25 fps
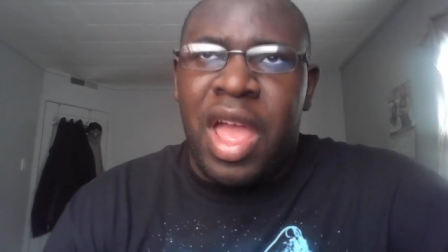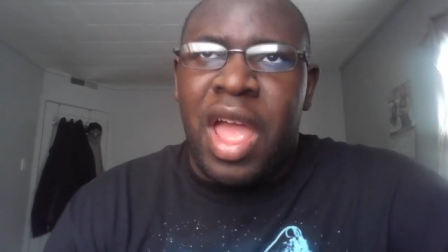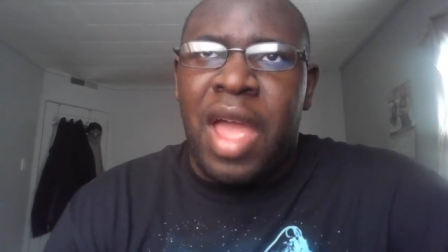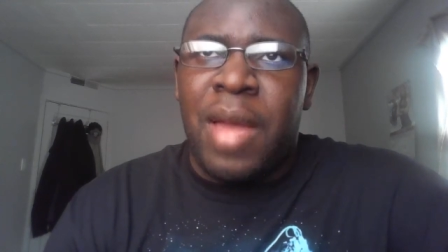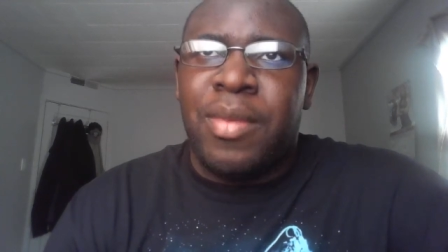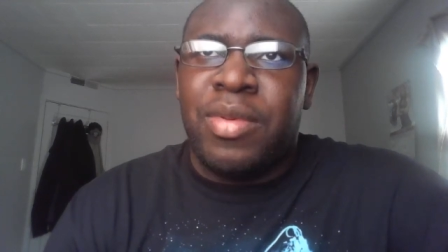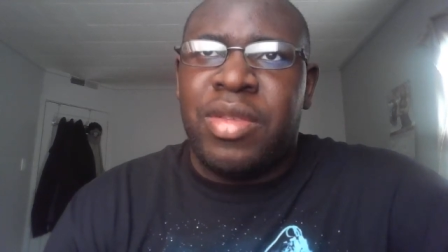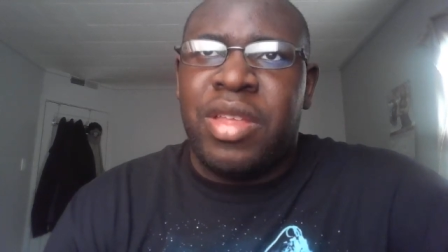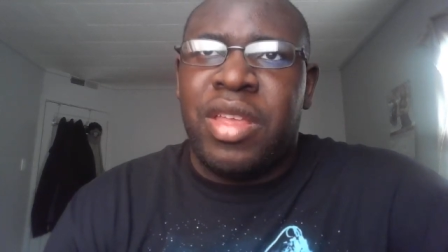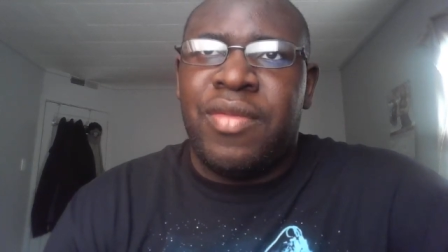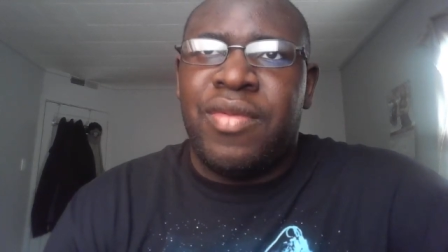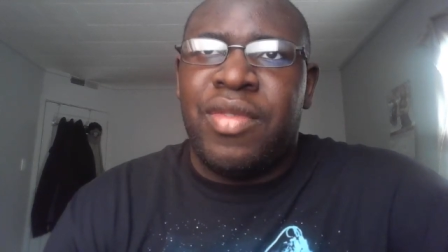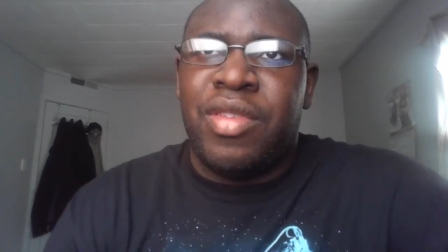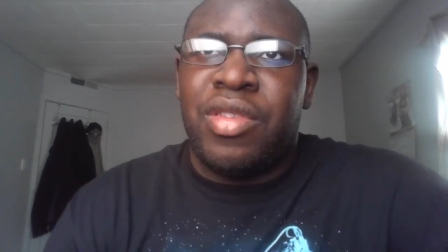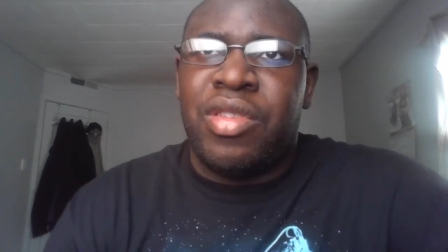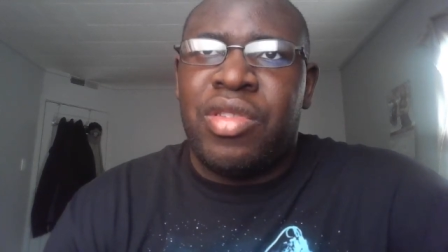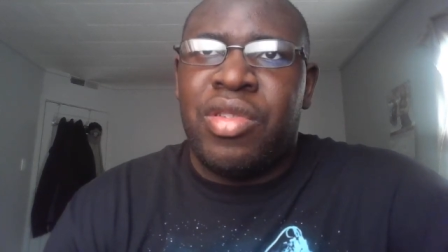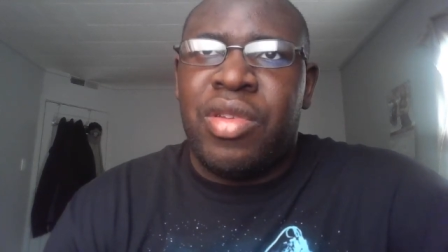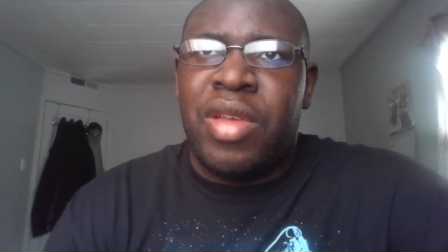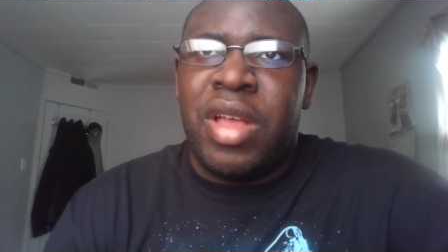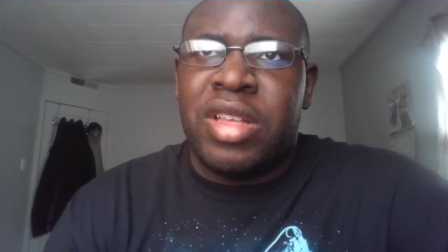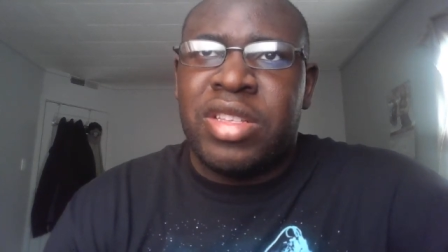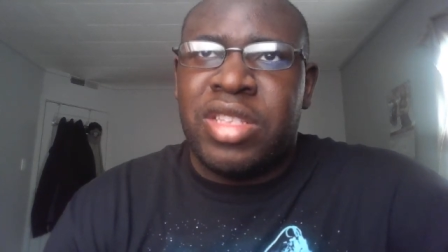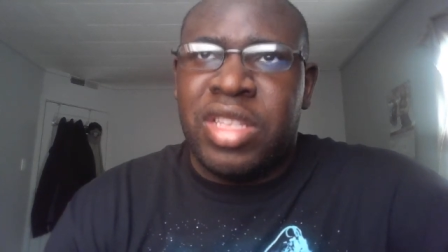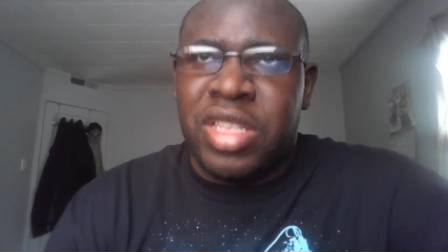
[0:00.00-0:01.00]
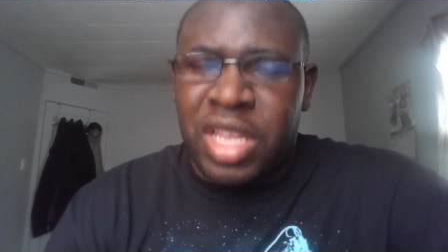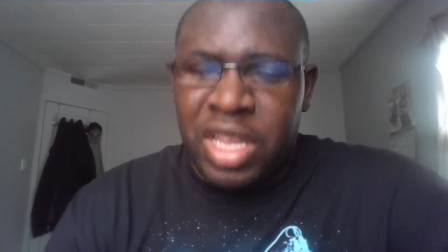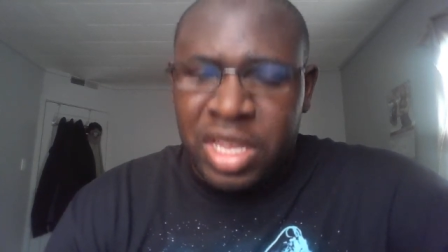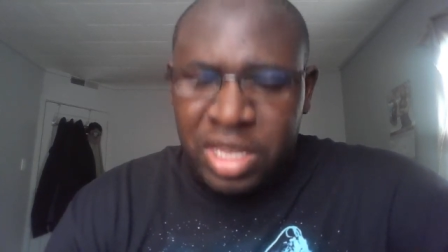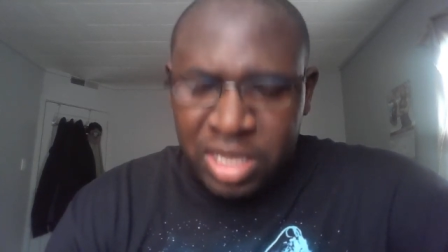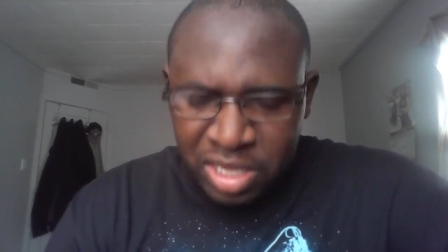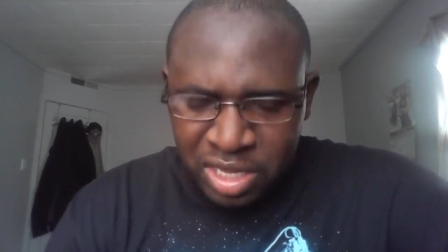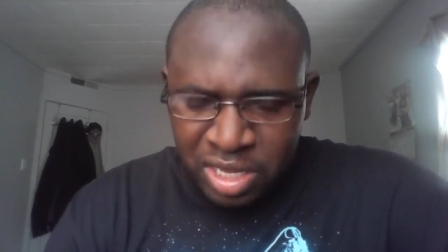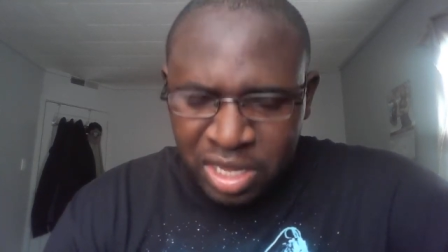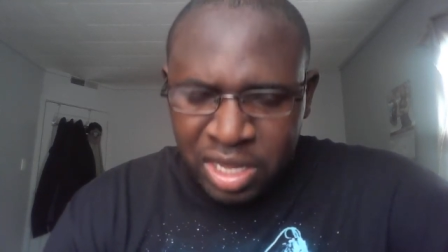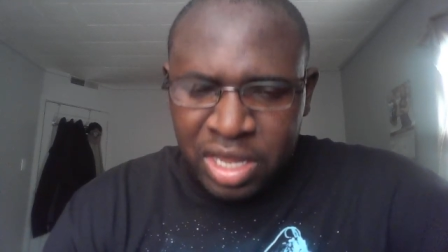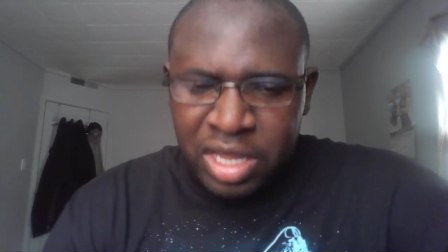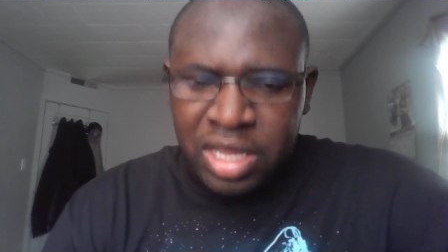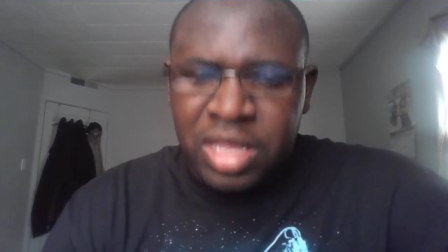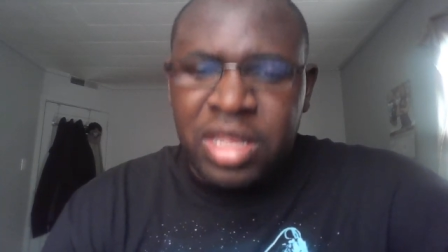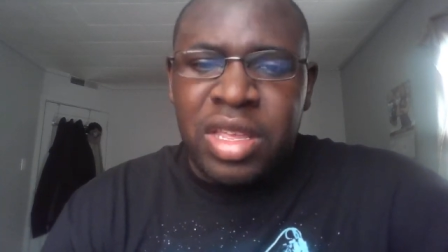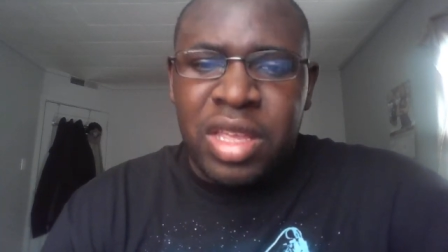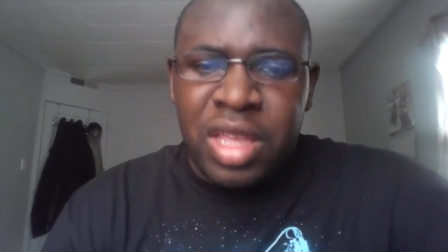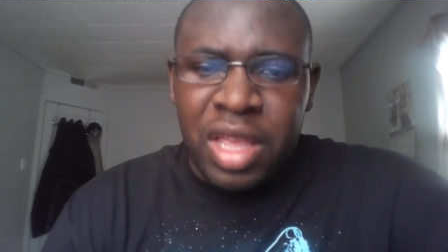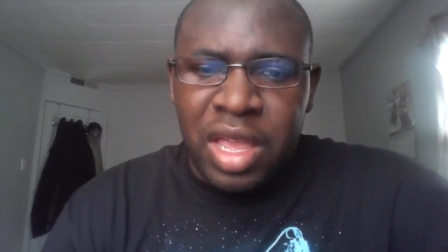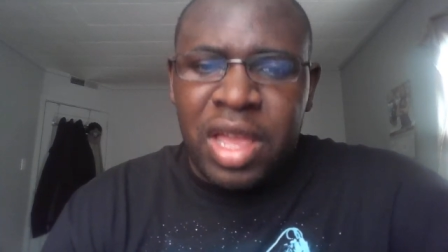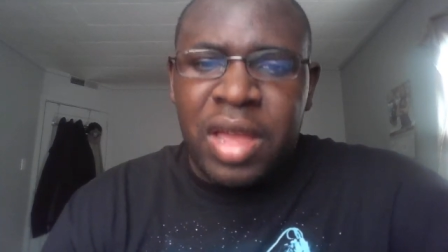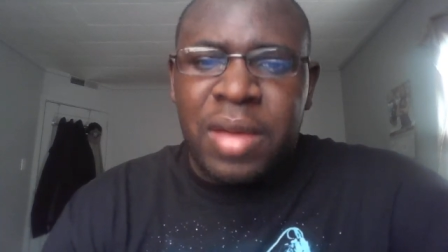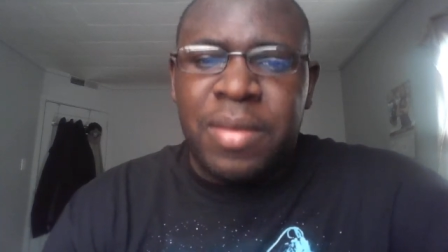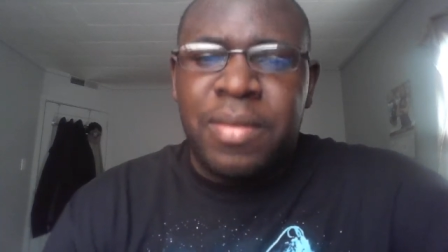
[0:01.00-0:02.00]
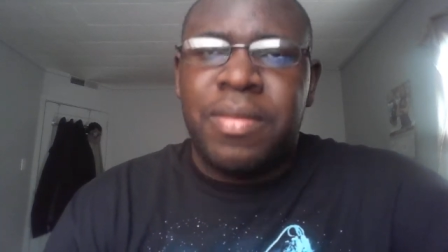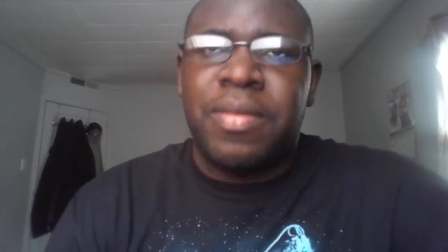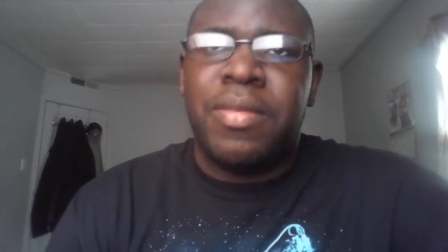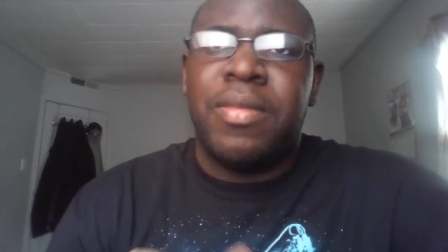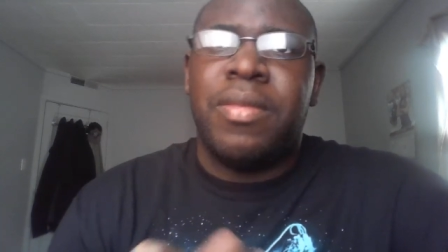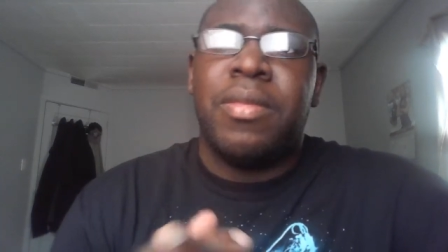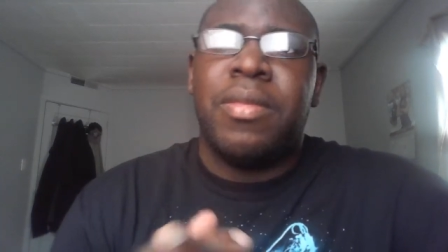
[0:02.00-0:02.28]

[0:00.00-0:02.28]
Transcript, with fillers: I believe, in 2018. Yep.